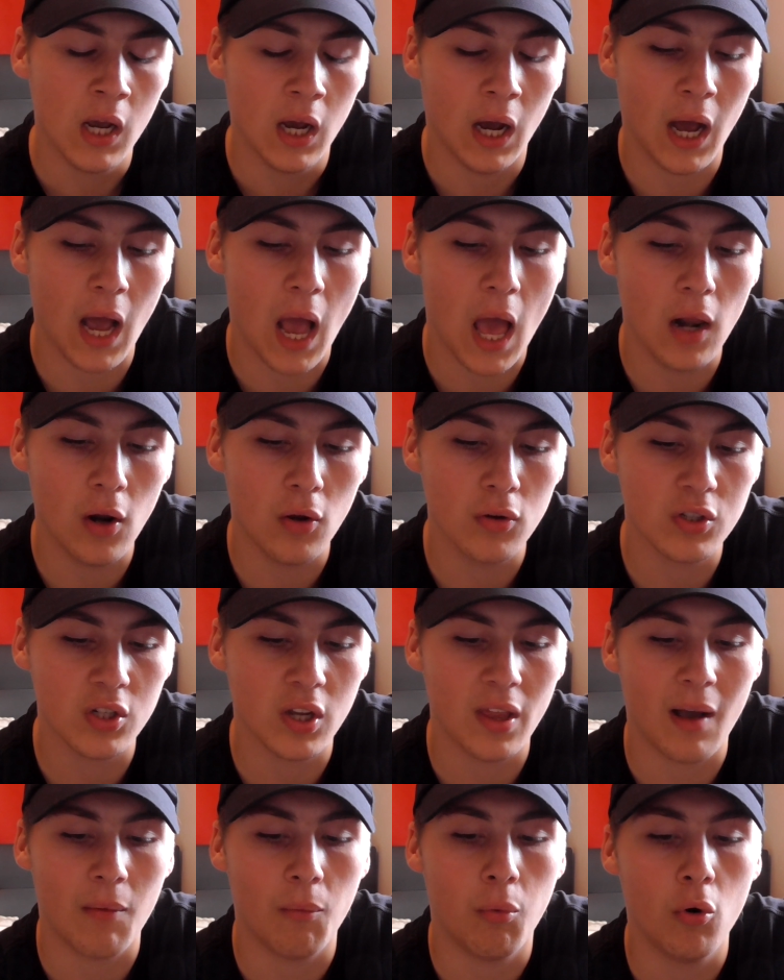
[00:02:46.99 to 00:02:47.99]

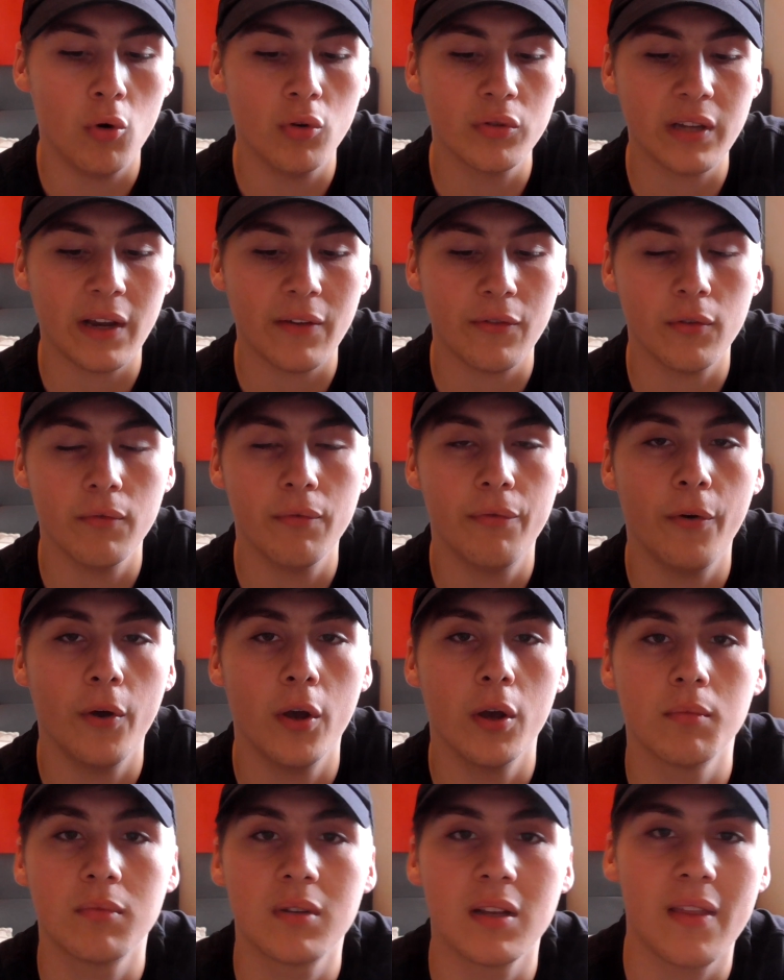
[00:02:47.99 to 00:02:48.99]
Alongside that, Wolves have
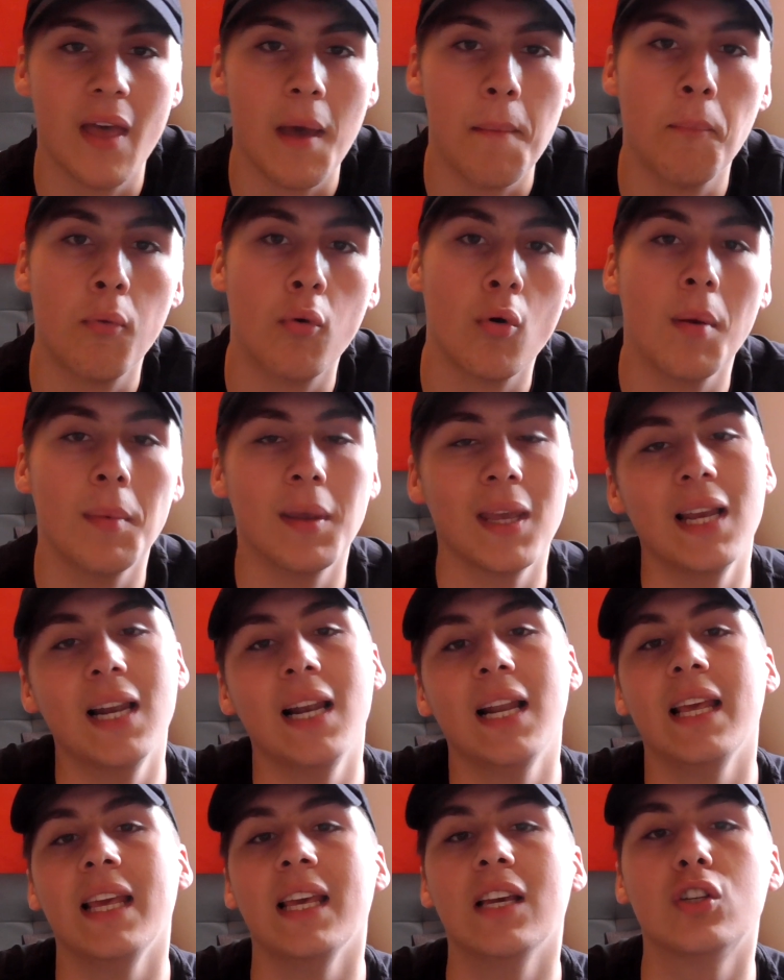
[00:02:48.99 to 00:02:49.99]
confirmed their Premier
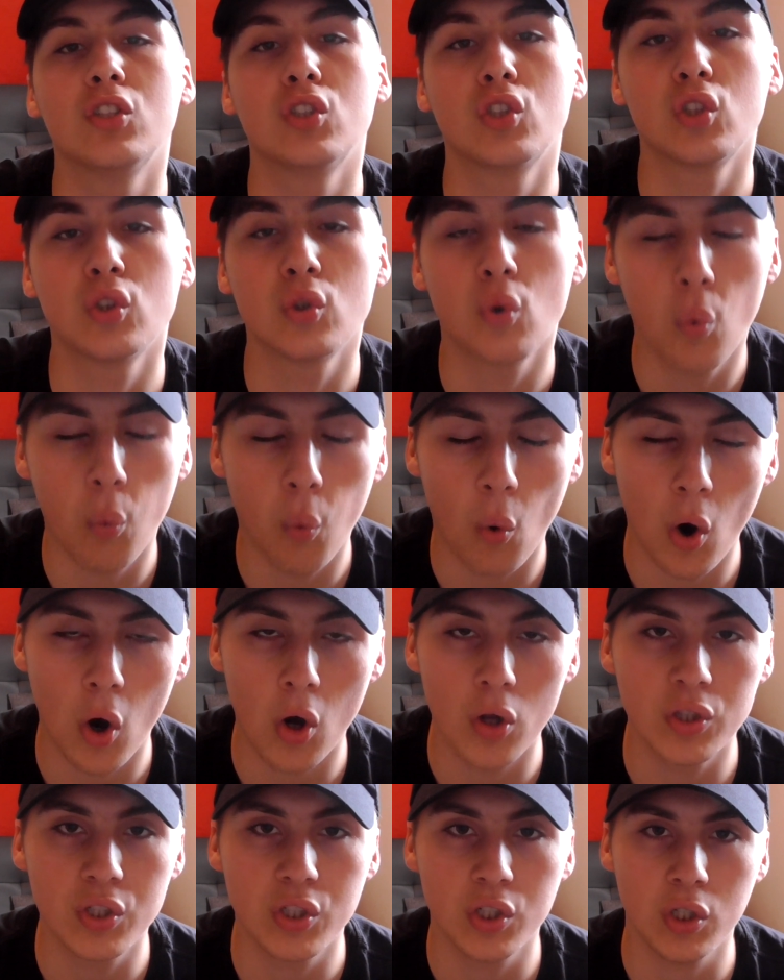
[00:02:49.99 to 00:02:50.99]
League
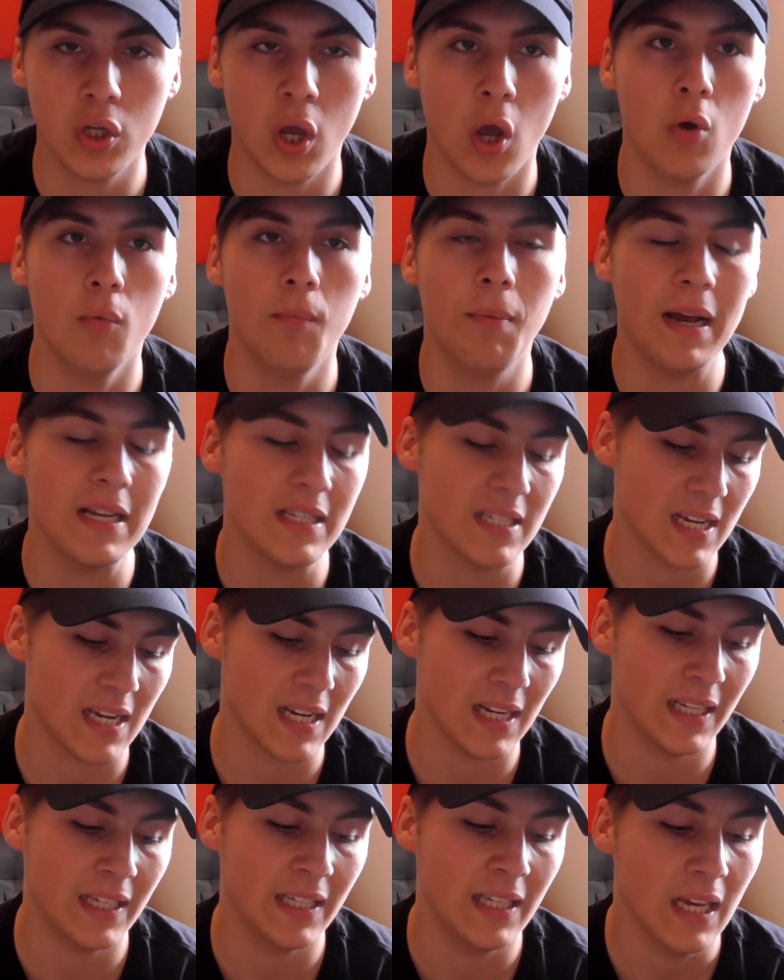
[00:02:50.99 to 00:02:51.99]
squad. So
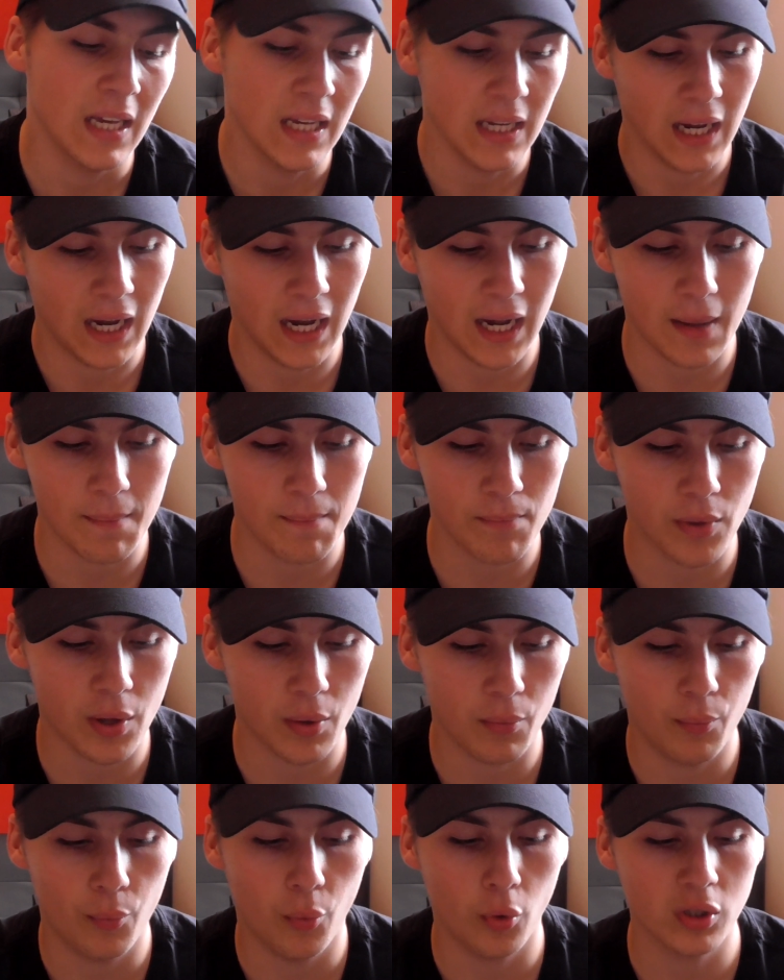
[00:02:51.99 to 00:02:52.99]
basically,
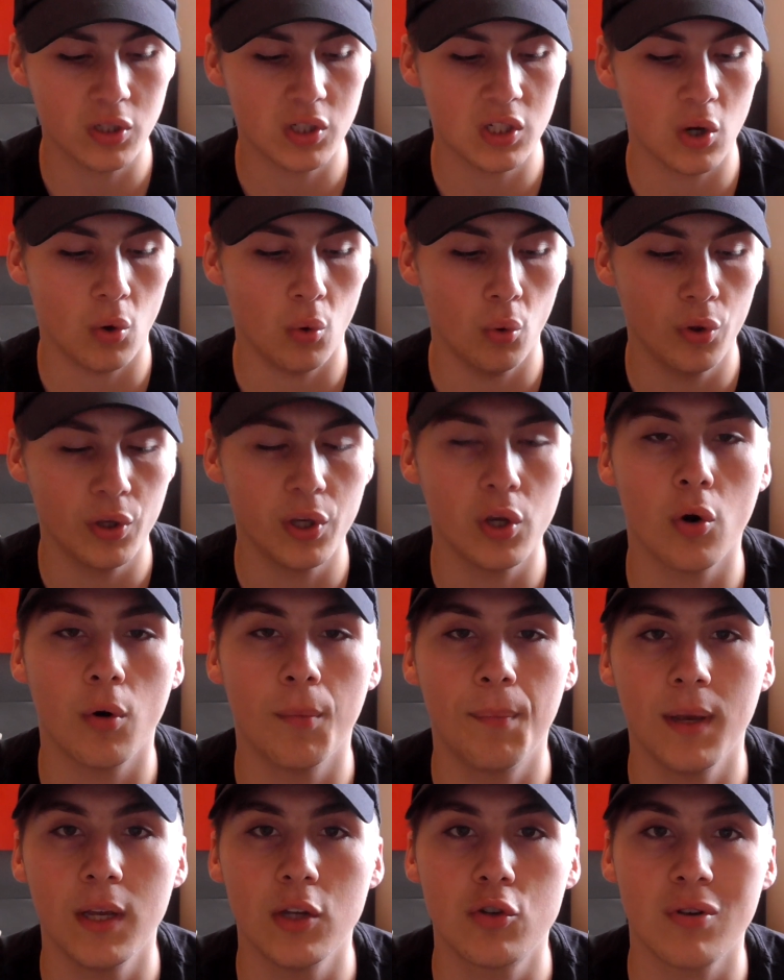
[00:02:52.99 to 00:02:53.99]
once all the
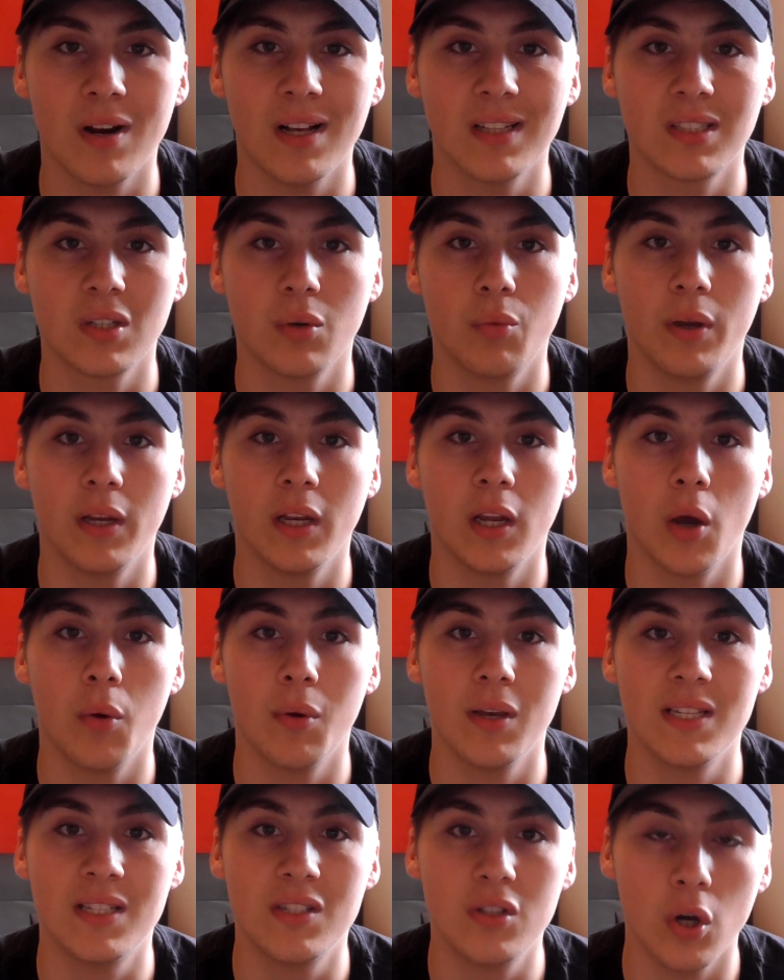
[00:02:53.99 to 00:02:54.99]
European transfer window
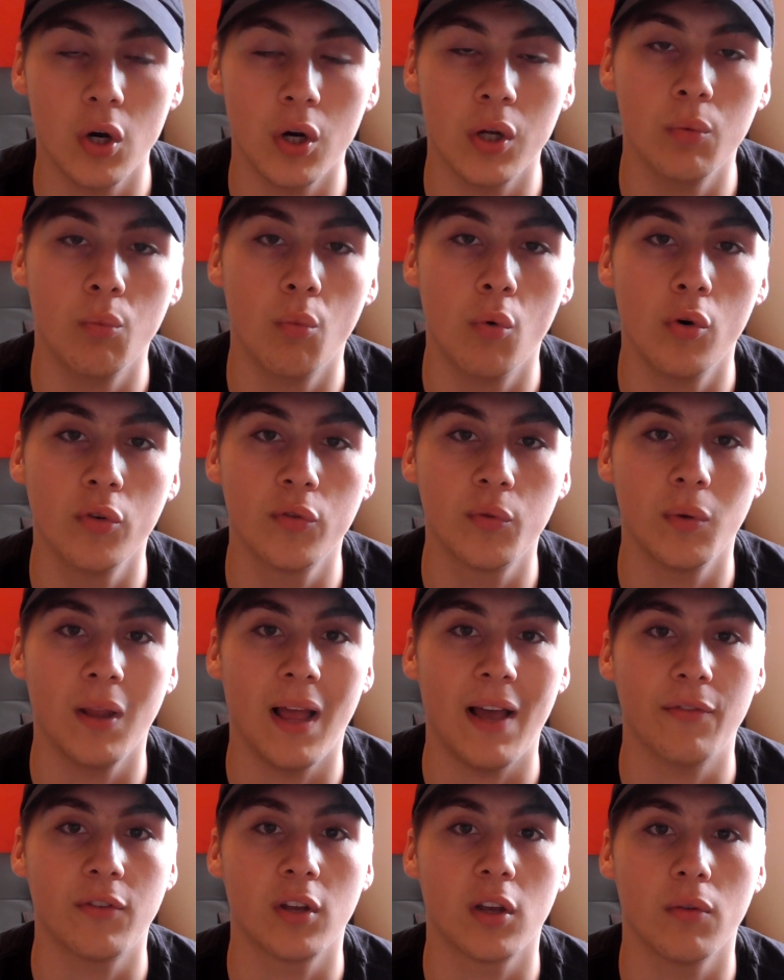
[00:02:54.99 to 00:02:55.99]
is done, Wolves will
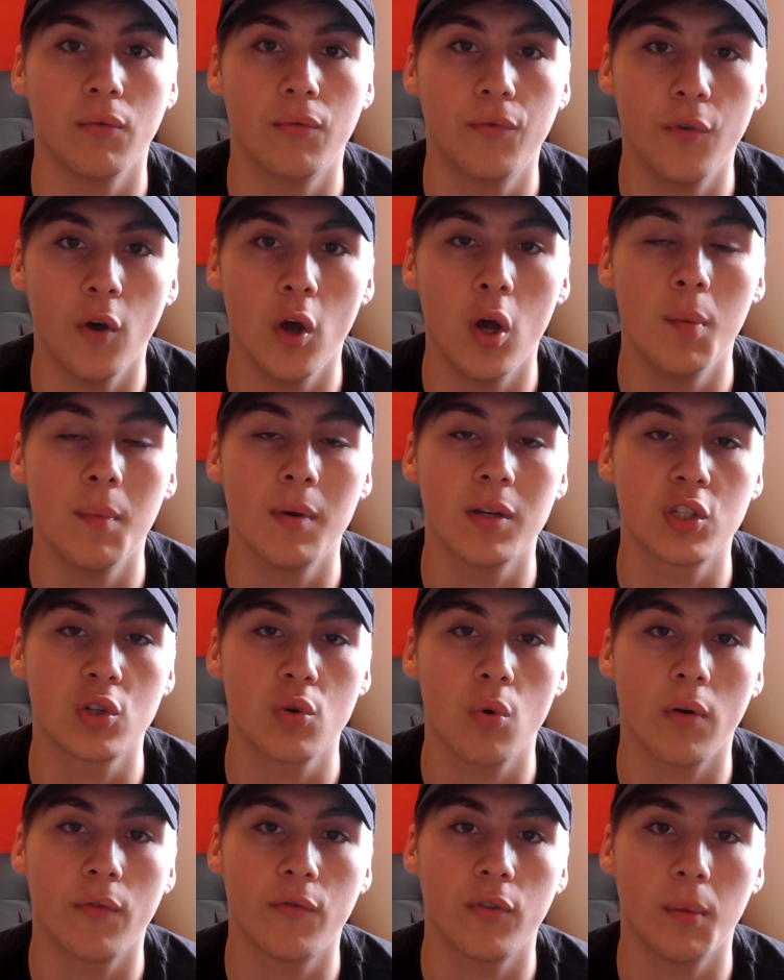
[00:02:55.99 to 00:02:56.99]
have to confirm a
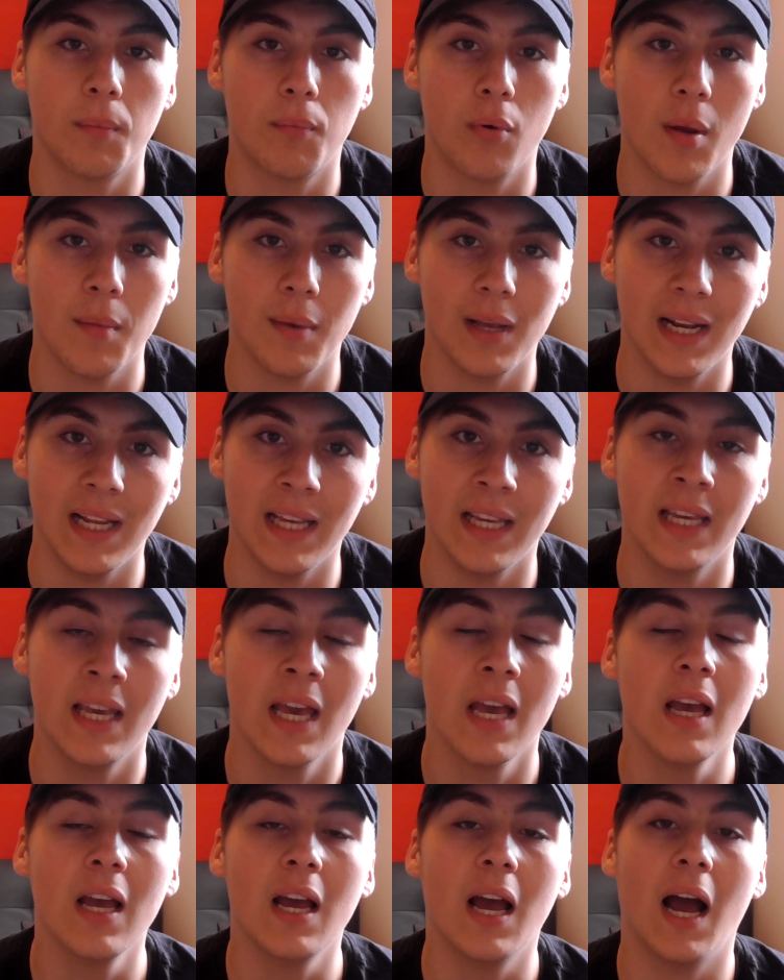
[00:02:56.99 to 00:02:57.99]
squad for the Premier League,
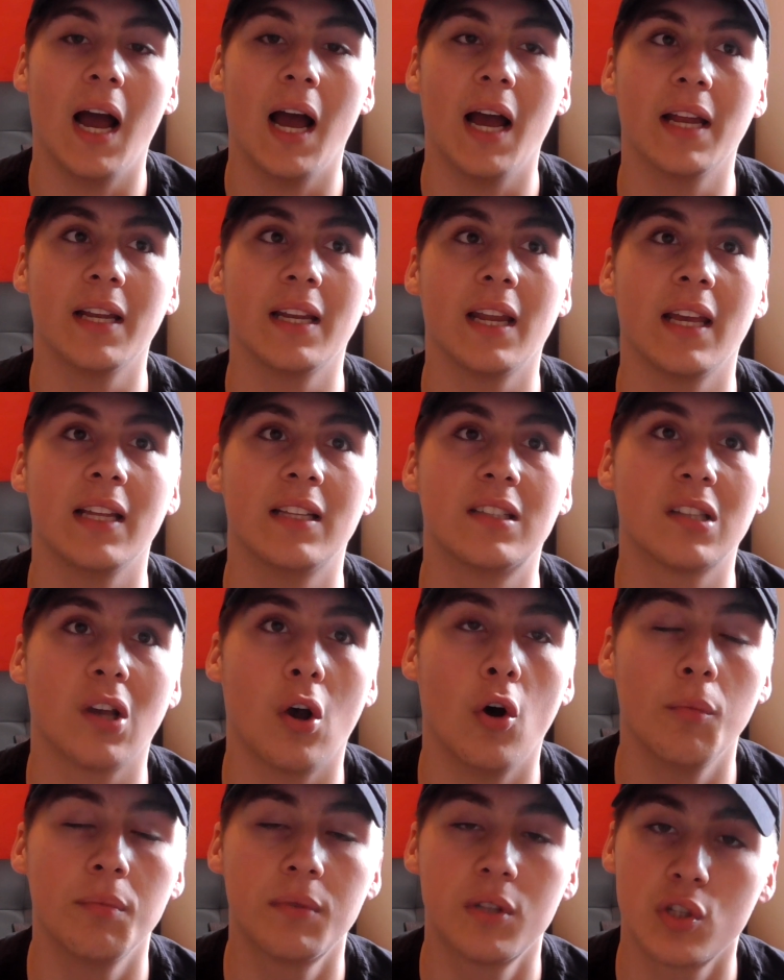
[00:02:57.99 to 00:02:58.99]
and it's
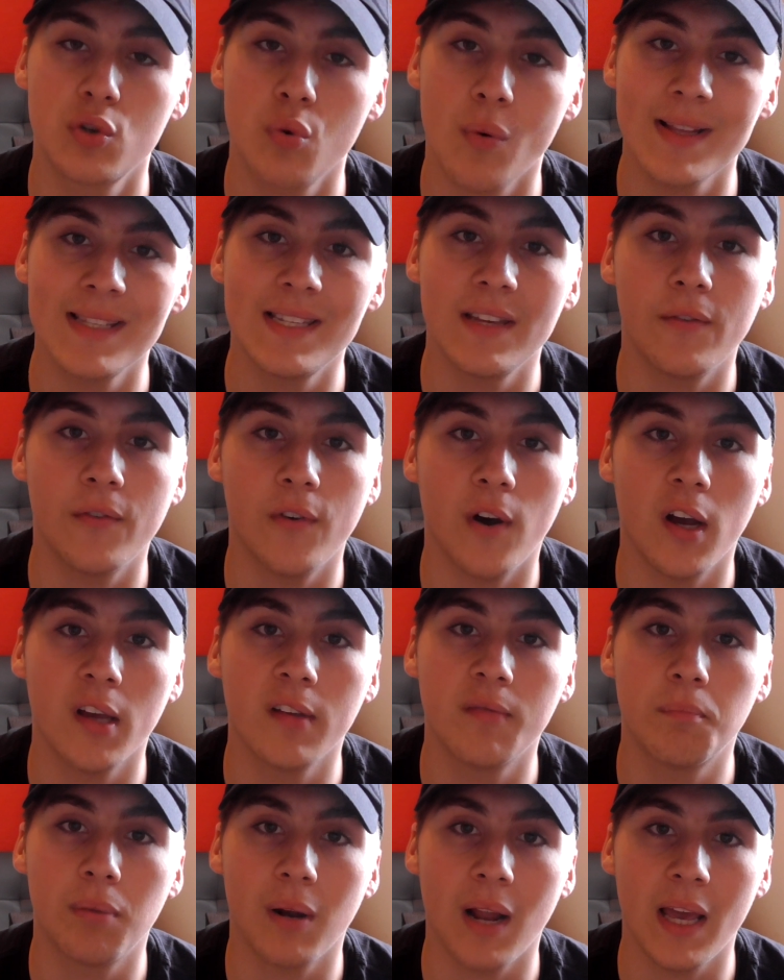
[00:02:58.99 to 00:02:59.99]
up to
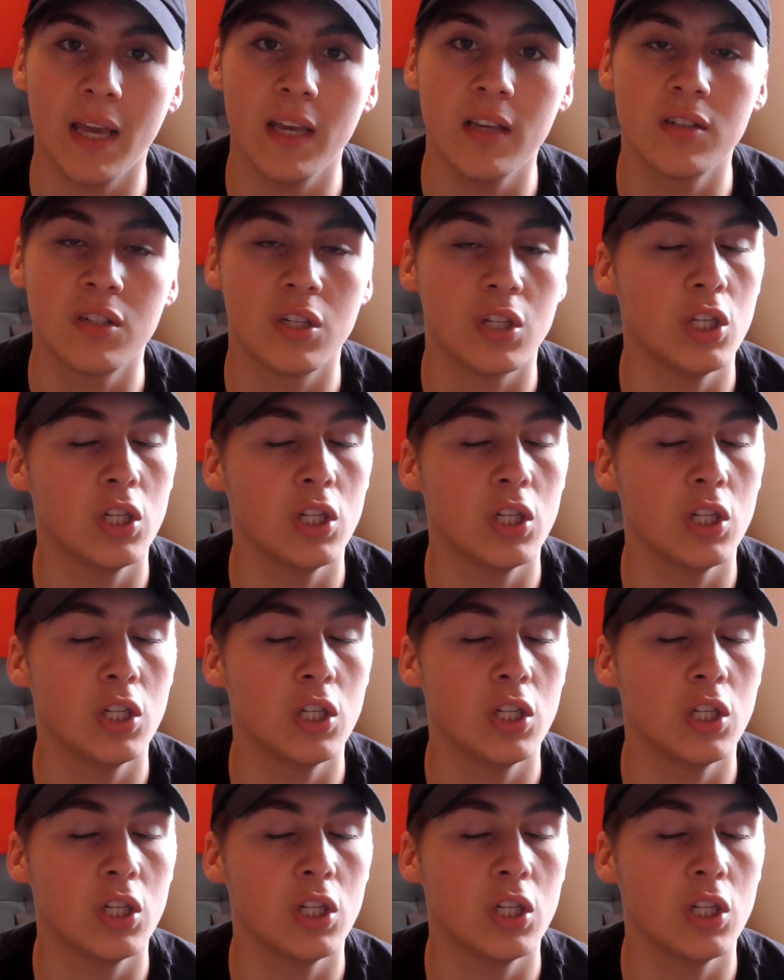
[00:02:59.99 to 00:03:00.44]
25 players.